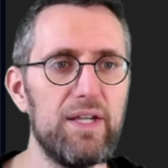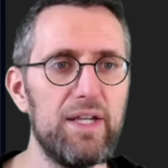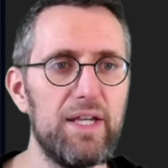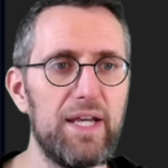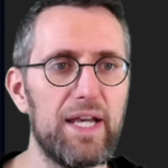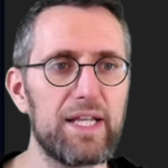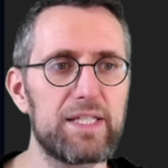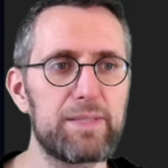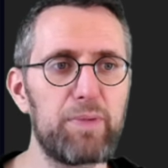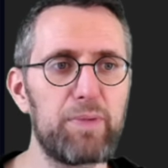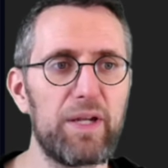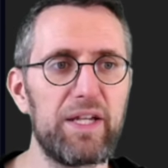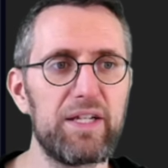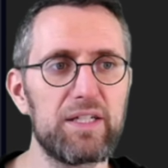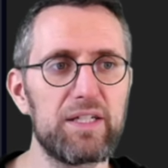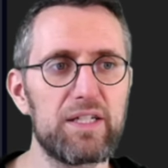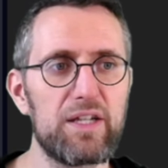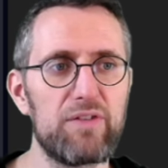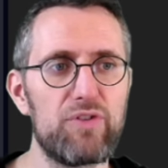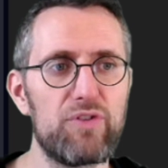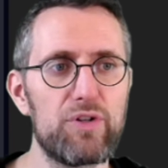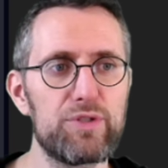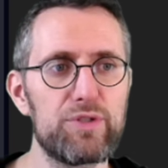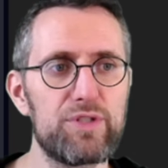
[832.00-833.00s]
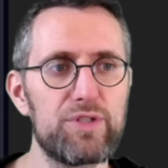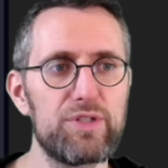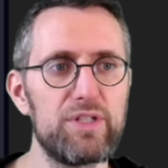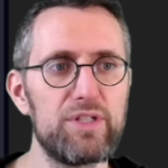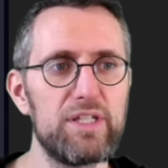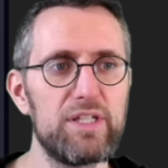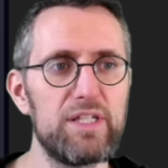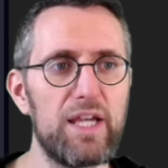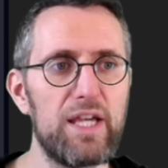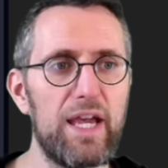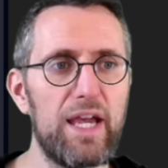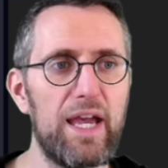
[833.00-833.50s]
Explaining
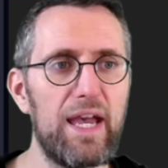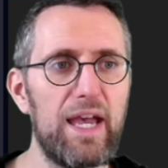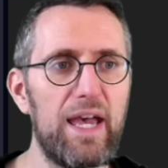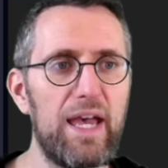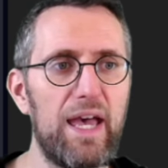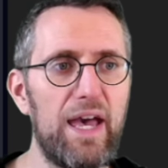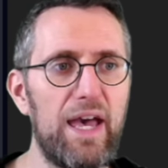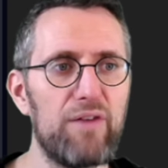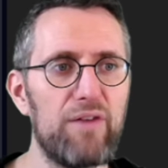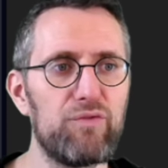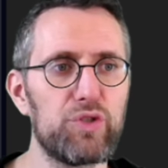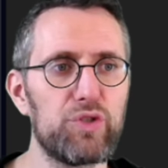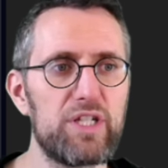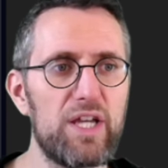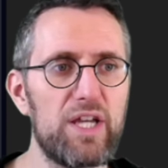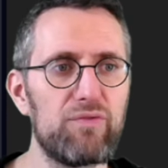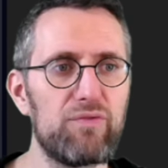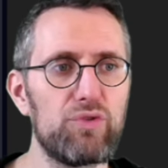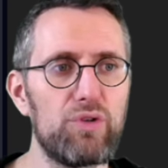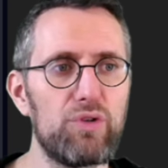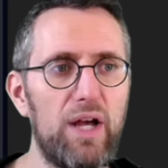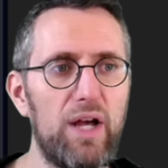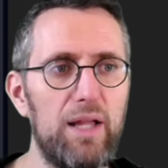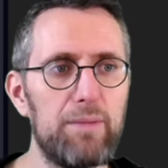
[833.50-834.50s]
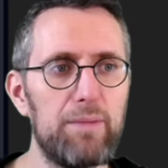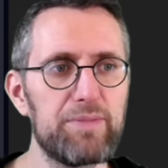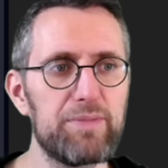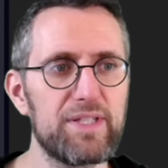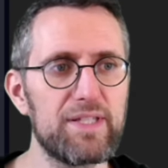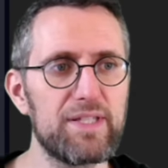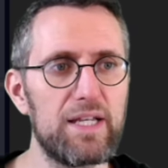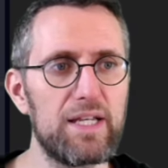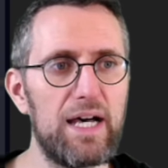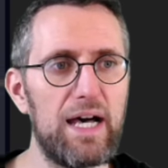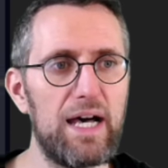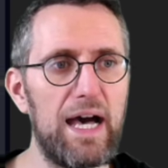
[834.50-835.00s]
diversity, Evo-devo
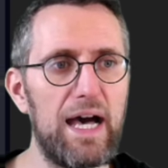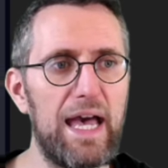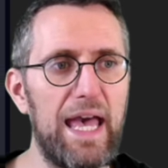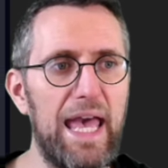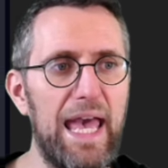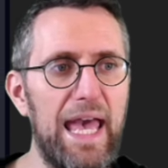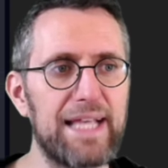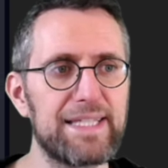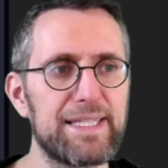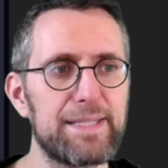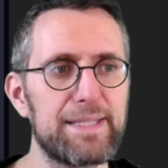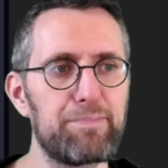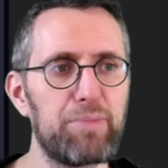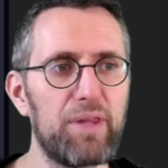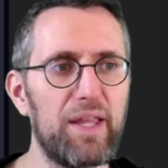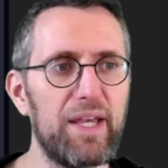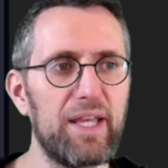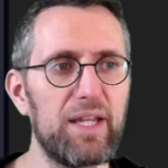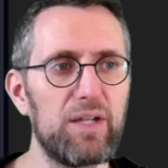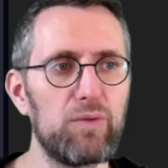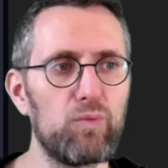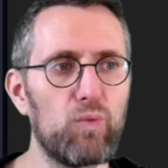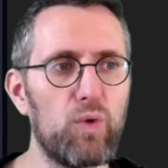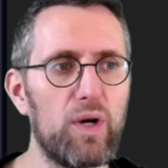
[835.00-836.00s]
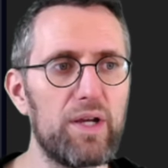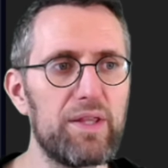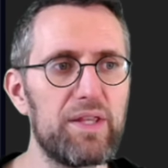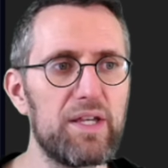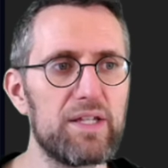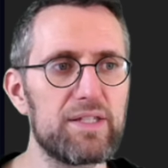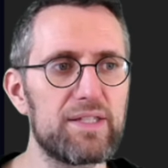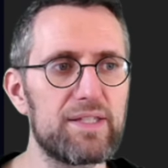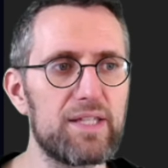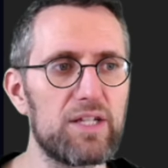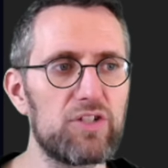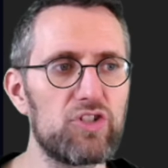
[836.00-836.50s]
helps explain why there
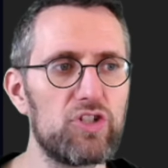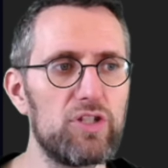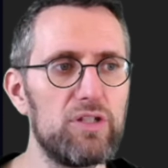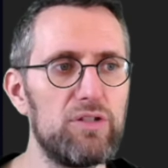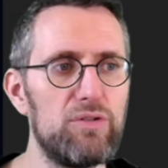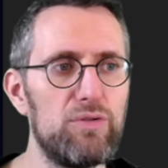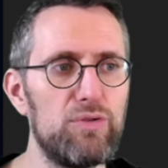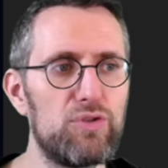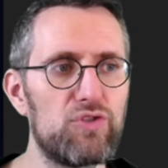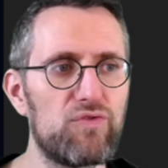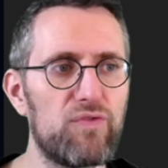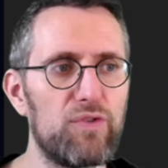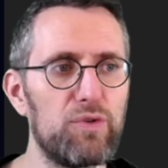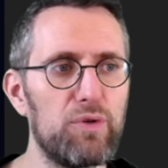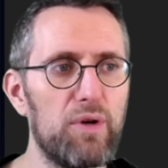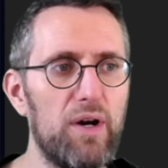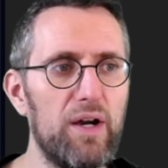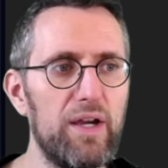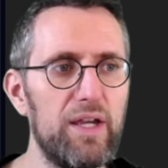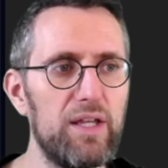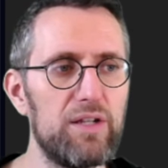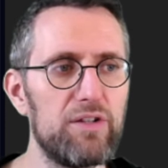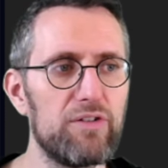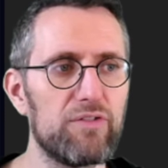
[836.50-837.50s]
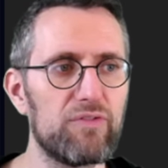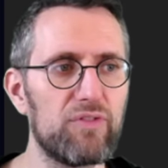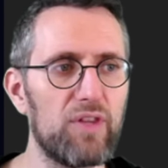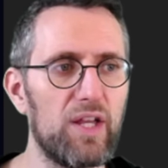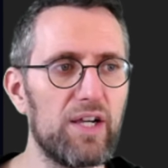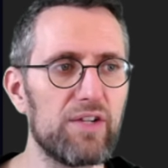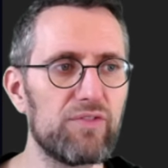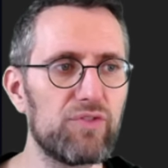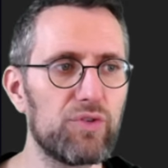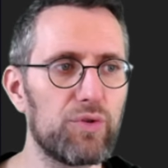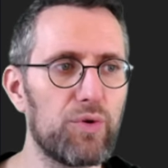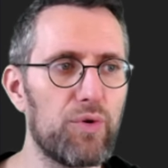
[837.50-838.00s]
is such a huge variety of
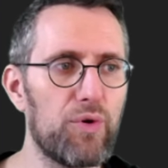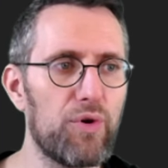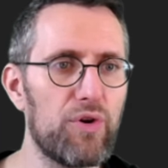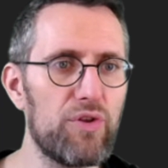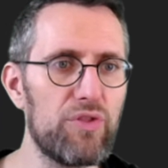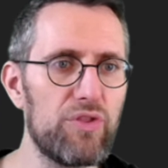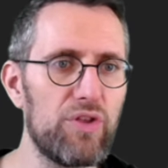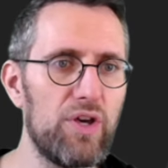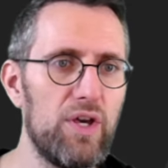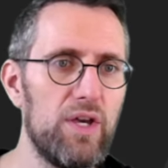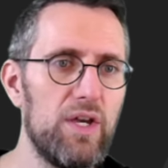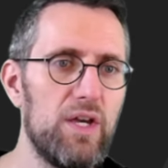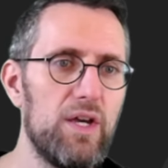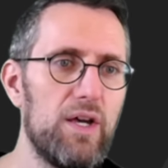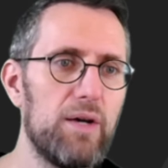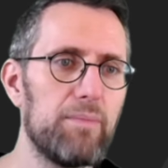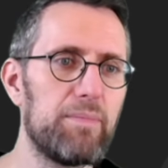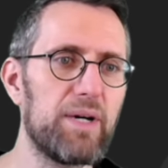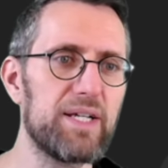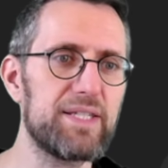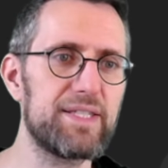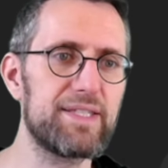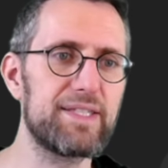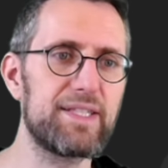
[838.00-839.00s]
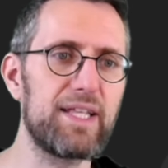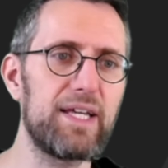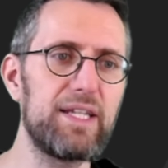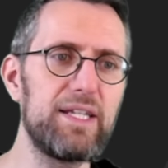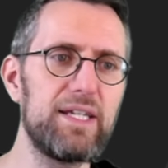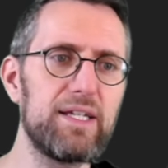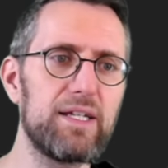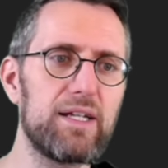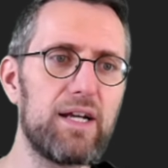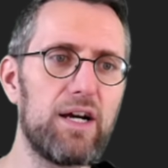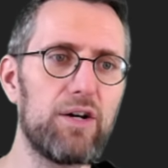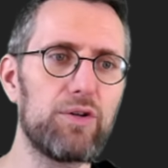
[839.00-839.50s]
life on Earth. By
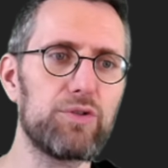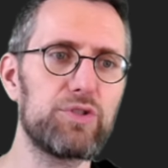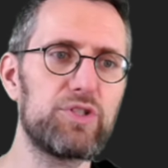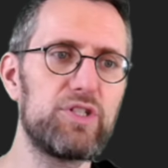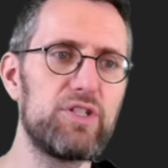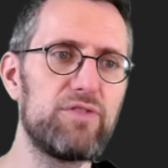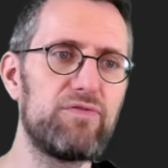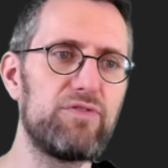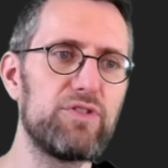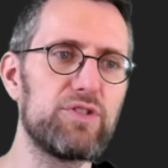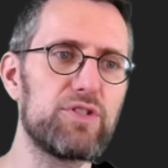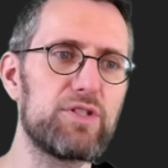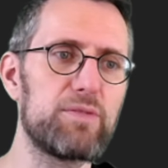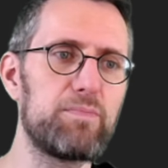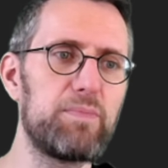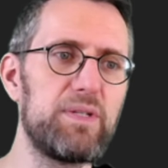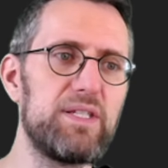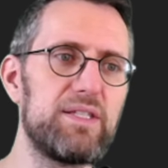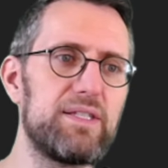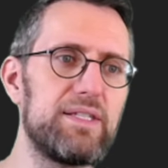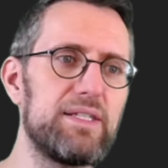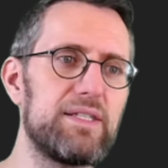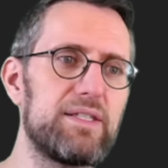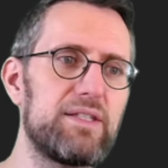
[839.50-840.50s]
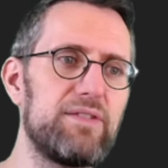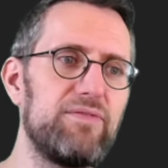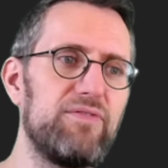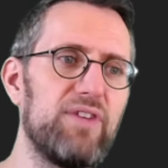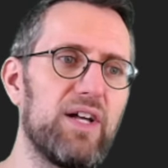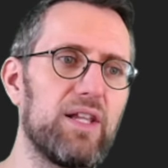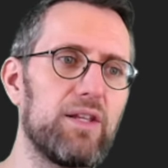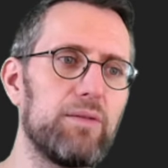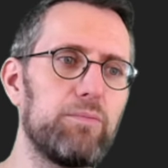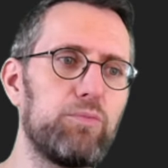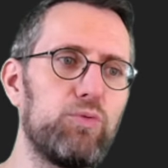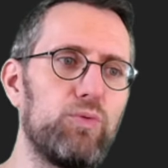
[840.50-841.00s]
studying how different species
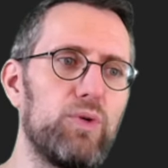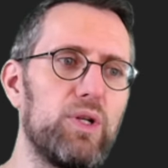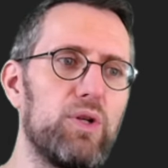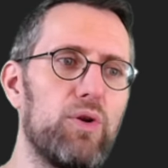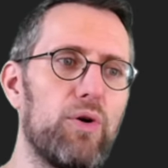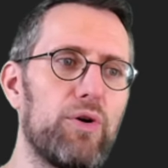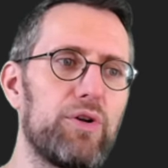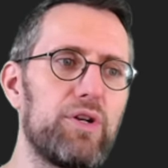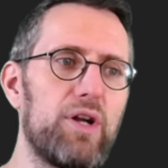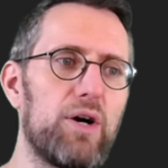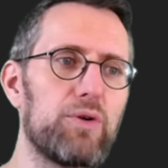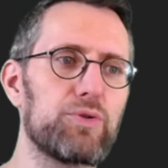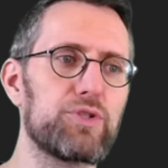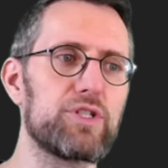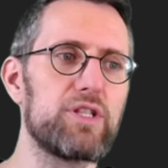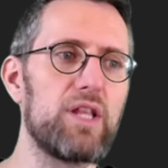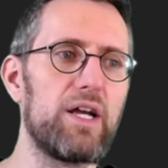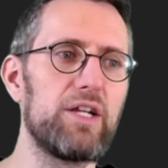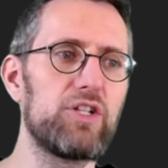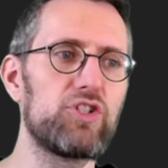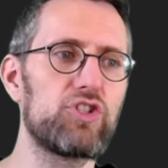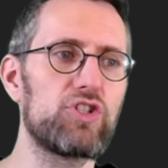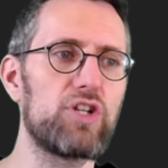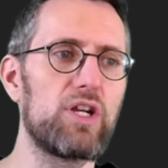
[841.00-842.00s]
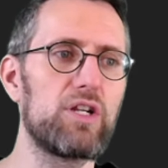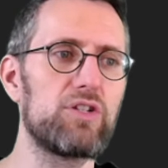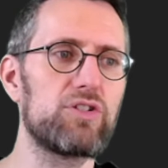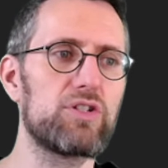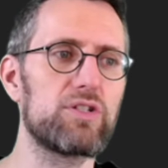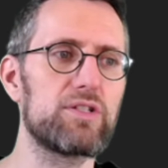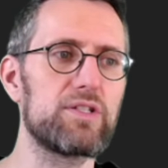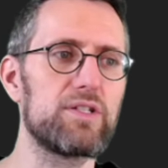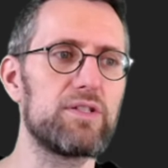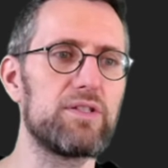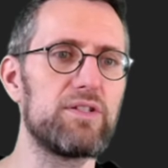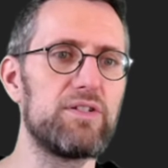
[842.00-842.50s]
develop, we learn how slight
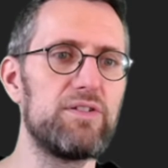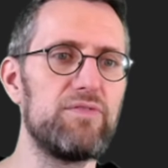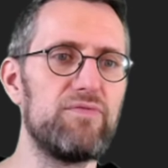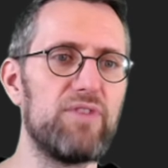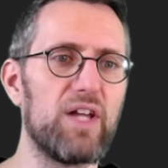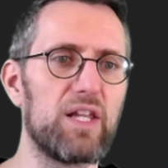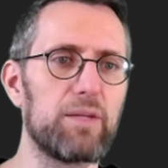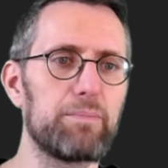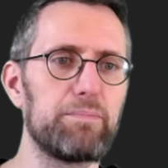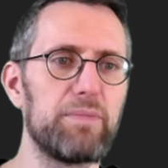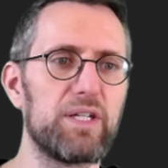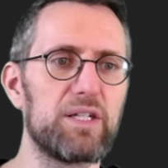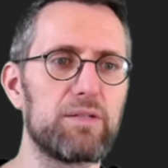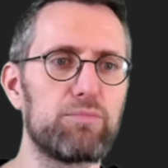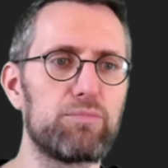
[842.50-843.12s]
changes in the developmental